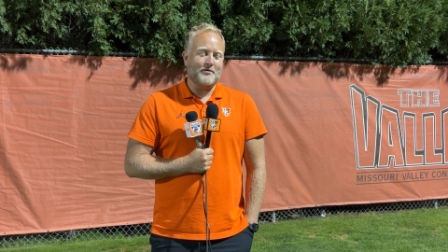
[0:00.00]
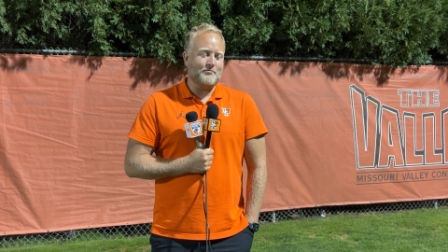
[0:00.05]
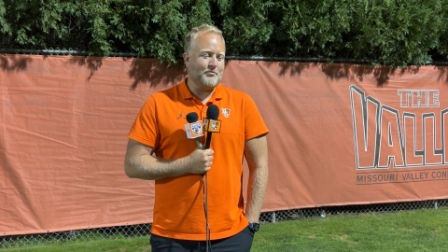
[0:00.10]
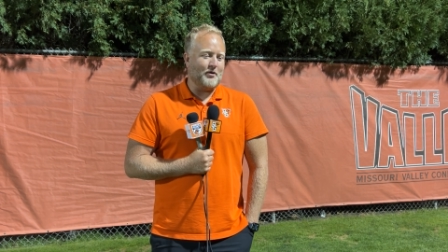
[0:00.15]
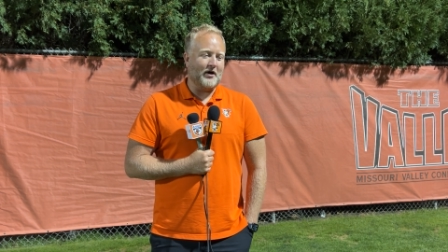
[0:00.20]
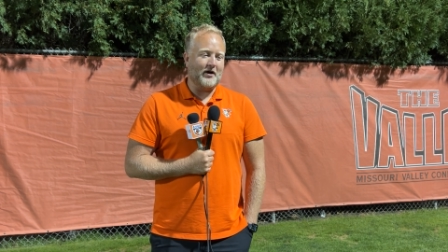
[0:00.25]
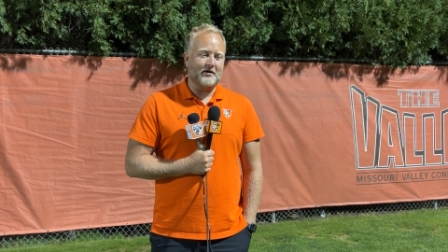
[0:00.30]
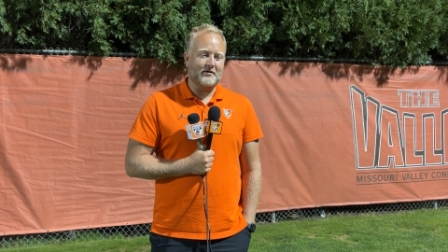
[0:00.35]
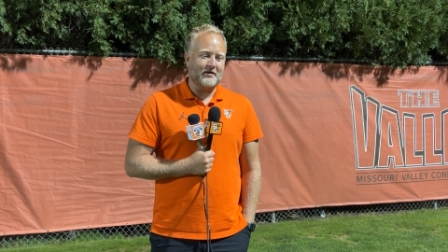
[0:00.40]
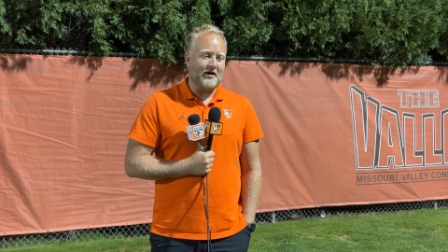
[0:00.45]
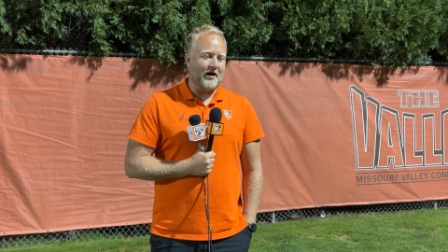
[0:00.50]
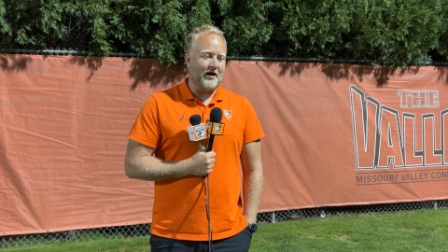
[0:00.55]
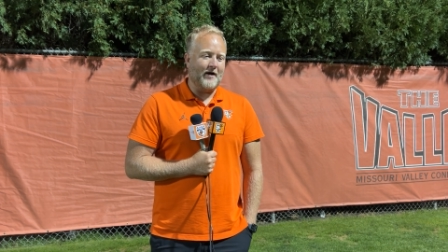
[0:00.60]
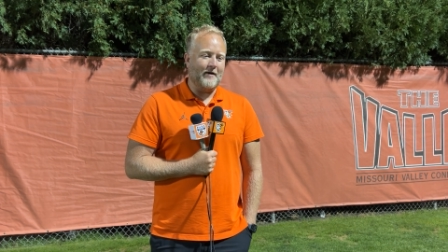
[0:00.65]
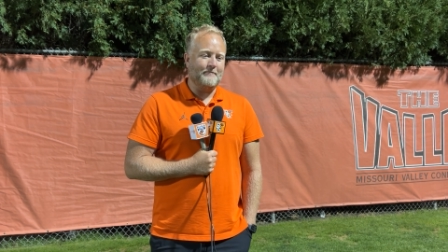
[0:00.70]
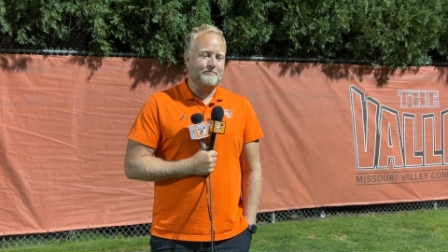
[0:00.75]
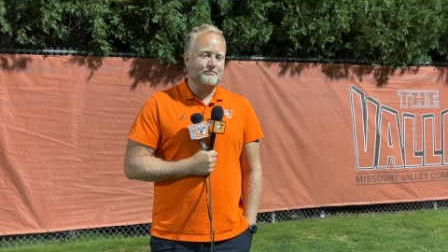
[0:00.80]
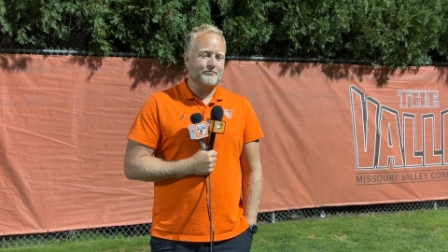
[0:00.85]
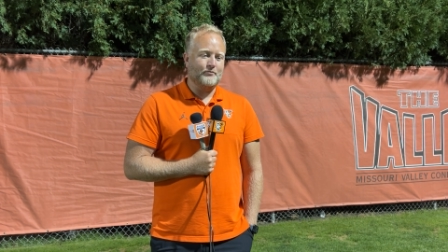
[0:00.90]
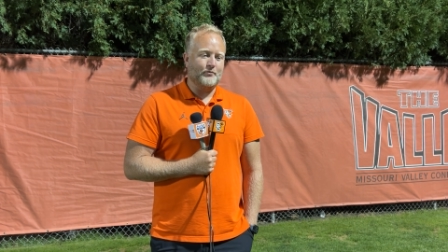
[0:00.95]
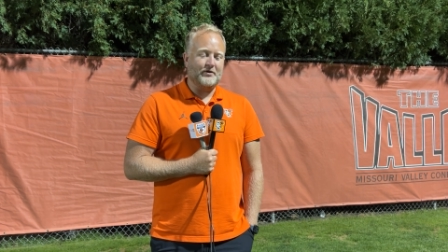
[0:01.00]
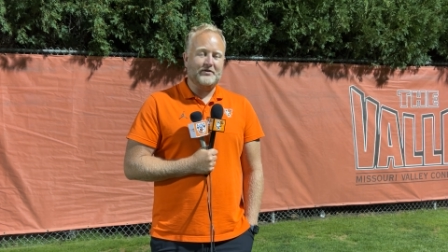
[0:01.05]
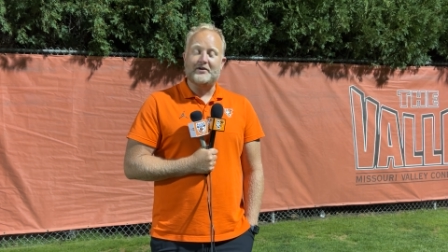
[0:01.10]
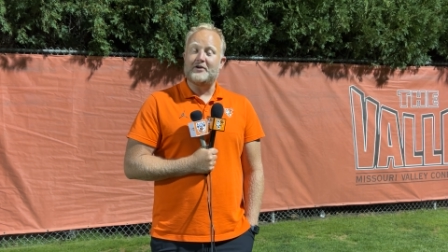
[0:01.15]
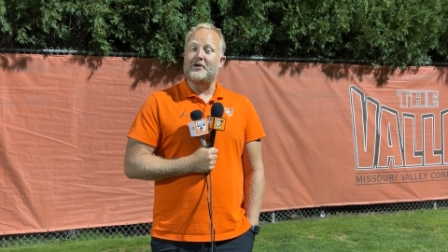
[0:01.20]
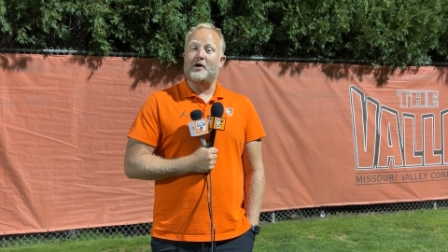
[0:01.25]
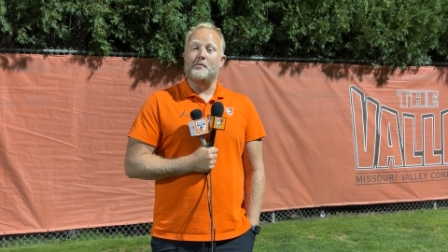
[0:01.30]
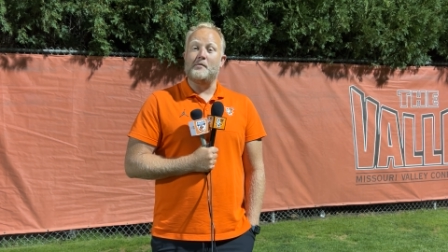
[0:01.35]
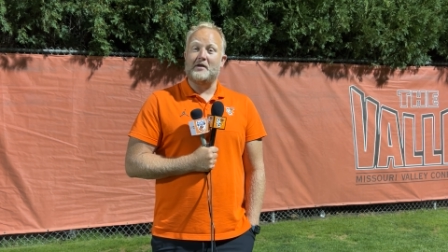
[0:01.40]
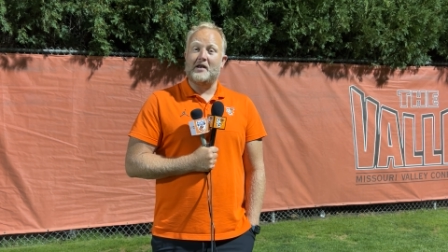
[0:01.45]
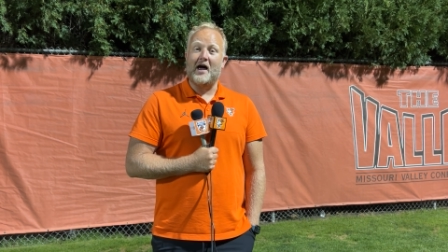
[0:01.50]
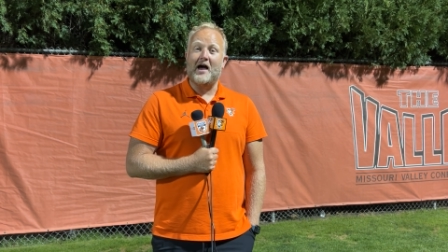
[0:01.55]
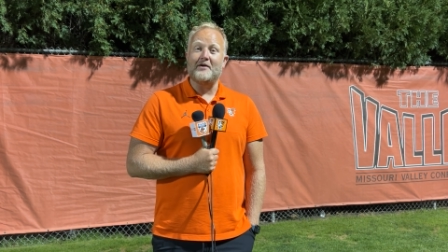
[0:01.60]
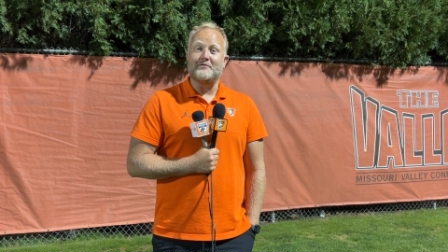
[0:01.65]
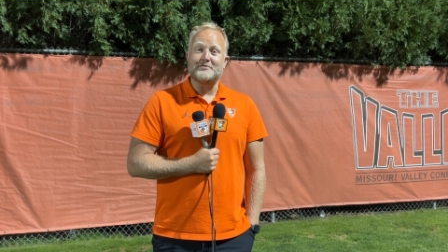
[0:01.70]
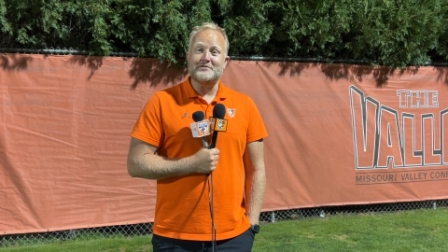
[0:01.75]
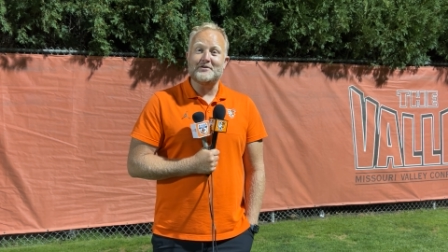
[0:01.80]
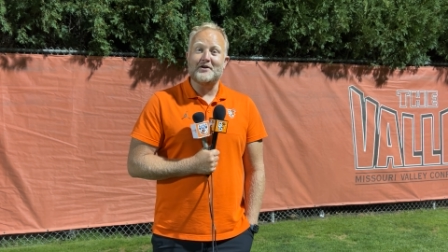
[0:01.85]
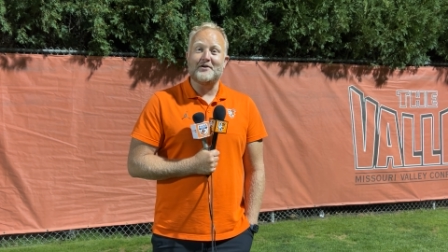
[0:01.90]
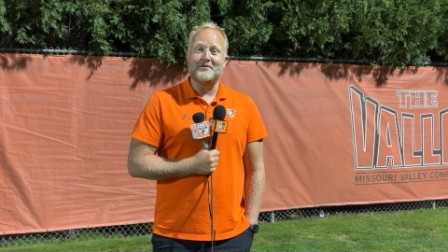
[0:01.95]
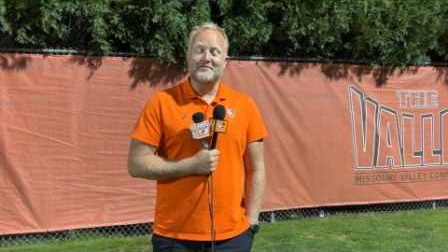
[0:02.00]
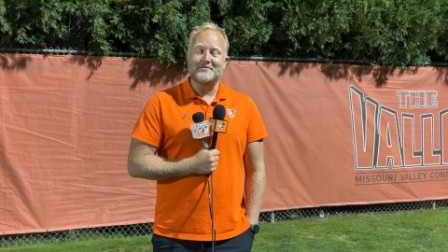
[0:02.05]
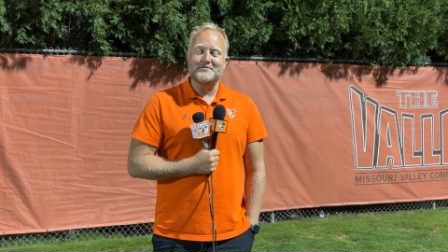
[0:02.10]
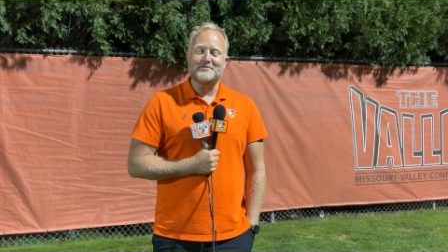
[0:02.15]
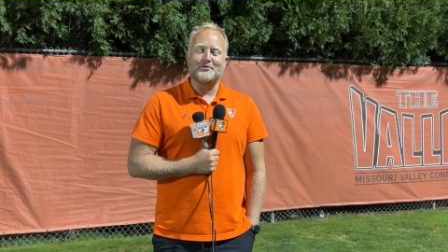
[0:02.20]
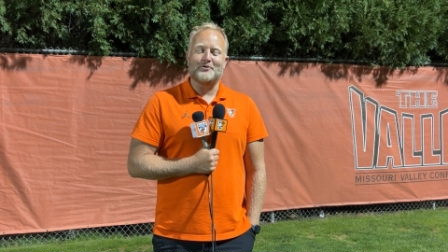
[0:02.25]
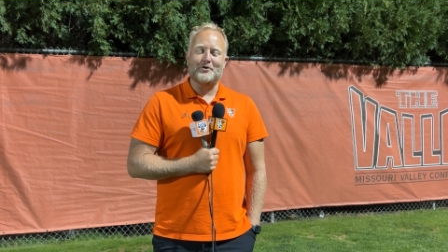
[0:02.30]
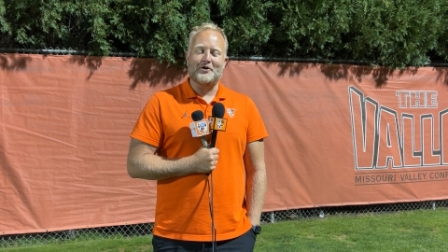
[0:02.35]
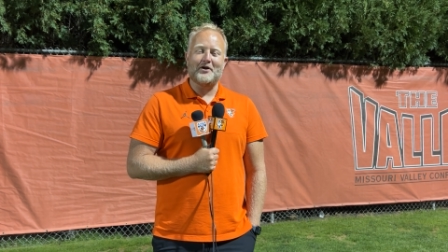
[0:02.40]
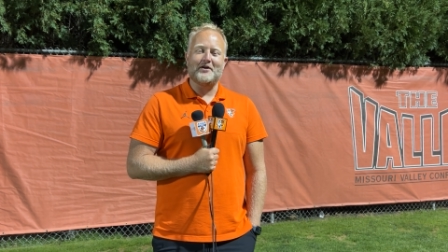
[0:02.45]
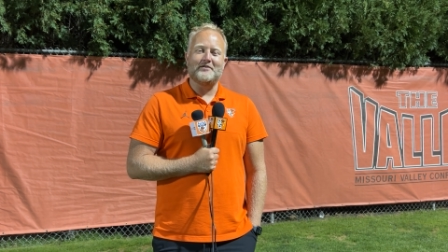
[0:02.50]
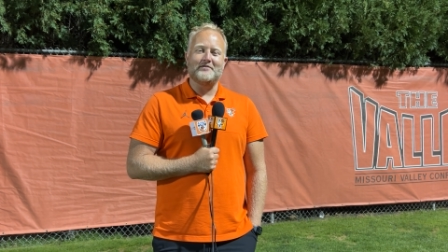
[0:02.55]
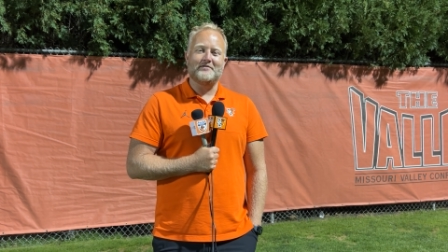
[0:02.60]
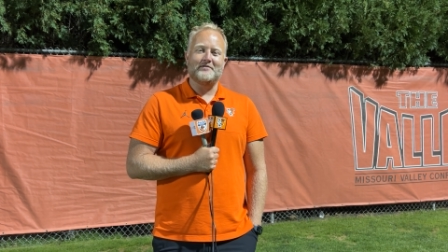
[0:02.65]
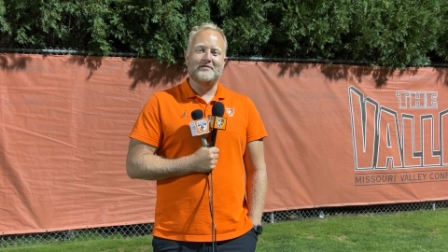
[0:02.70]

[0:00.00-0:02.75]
but um, we did come alive, so it's all good.